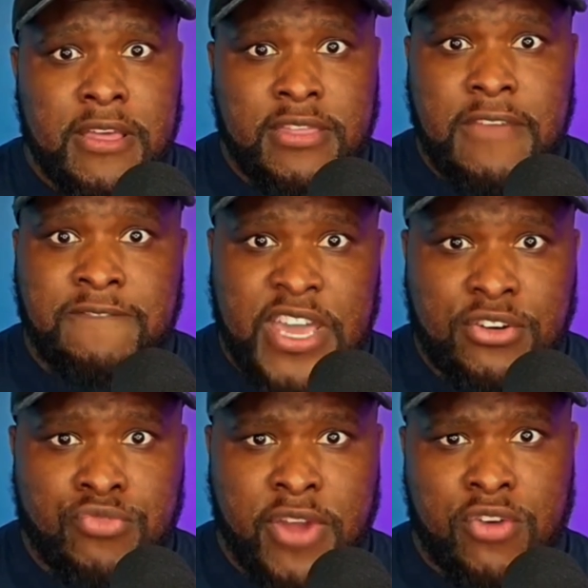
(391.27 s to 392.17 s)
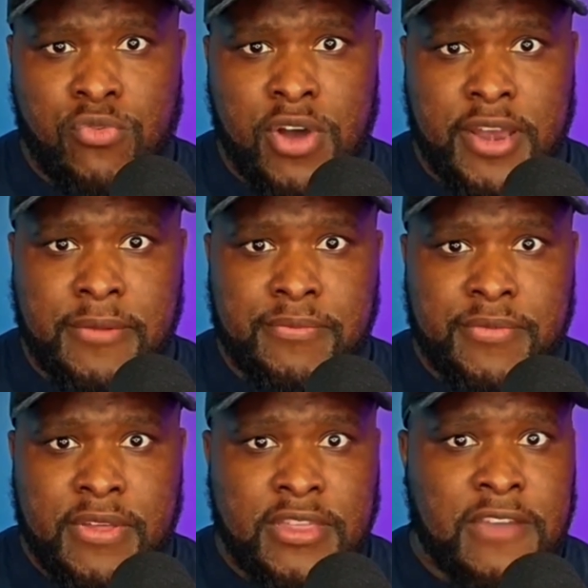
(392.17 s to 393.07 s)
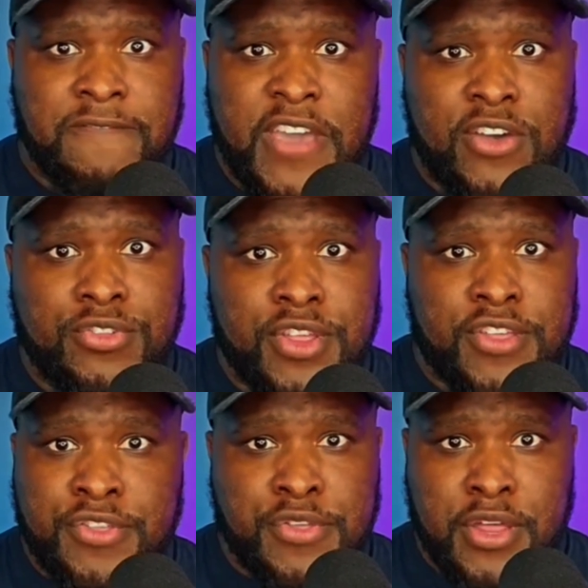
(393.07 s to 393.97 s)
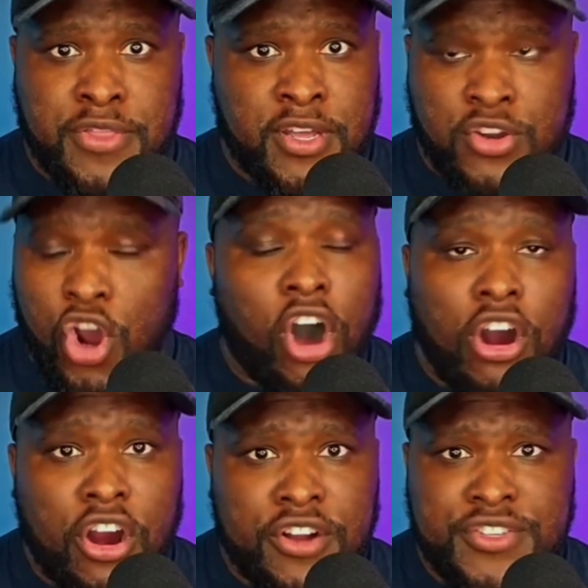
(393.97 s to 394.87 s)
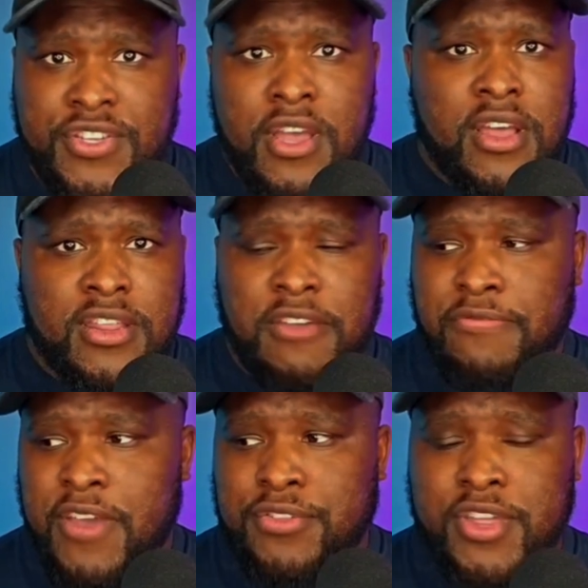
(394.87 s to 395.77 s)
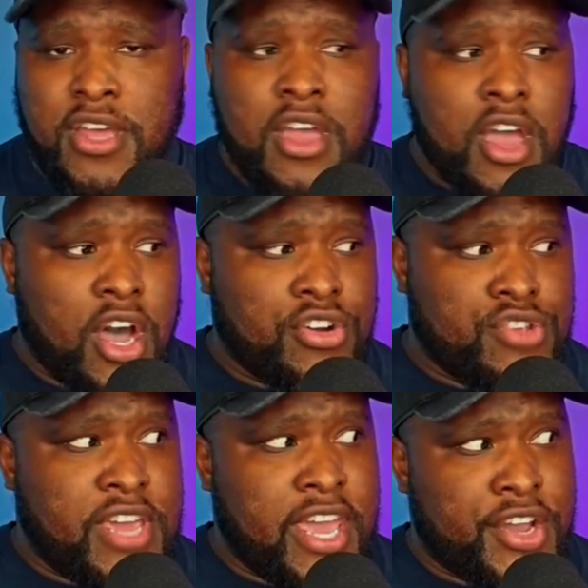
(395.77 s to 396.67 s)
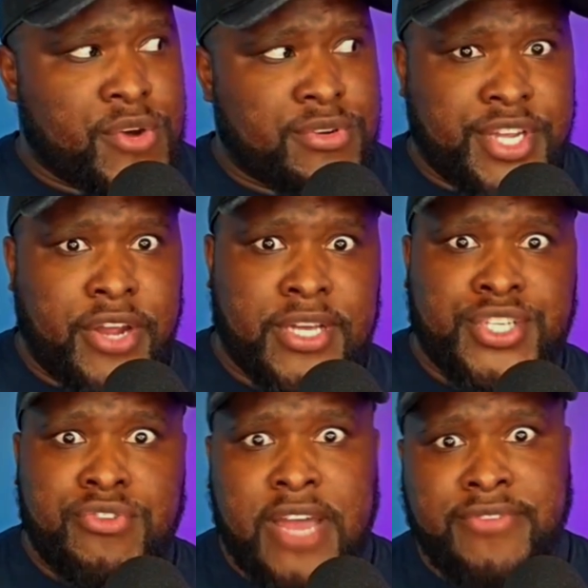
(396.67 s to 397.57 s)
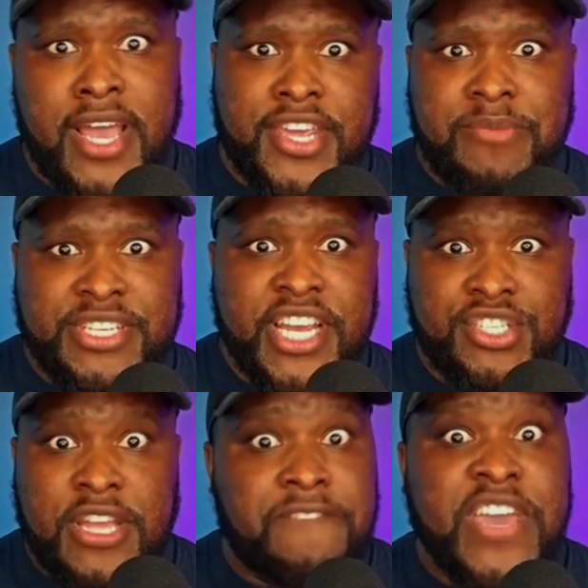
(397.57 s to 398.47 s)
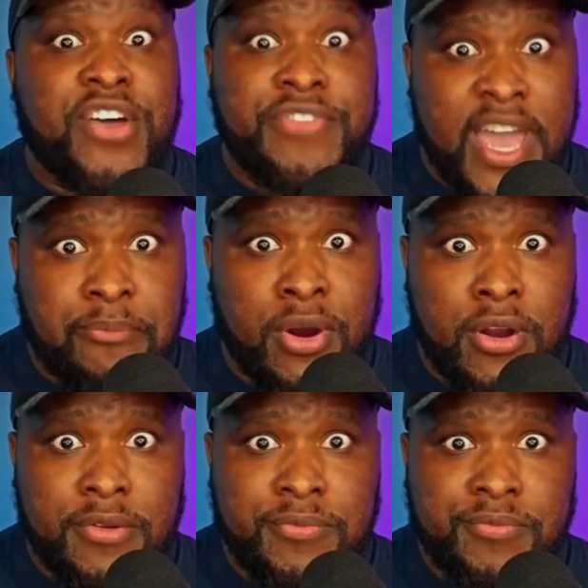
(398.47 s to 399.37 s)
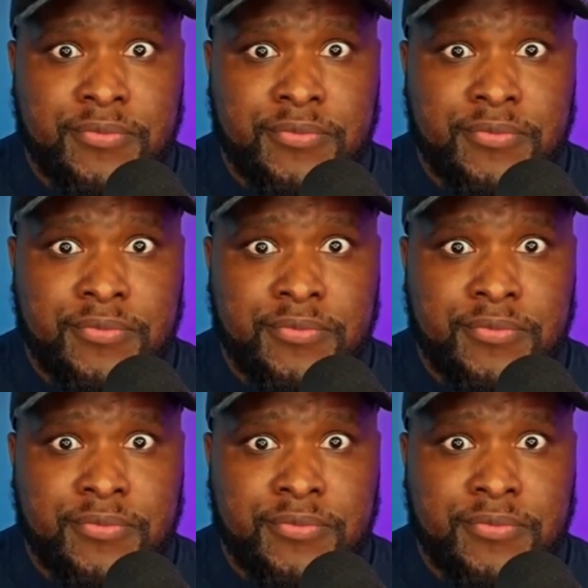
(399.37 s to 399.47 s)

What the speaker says: They failed round one. They failed the cards. They failed the, oh, you can't go into here unless you have documentation. They failed that part.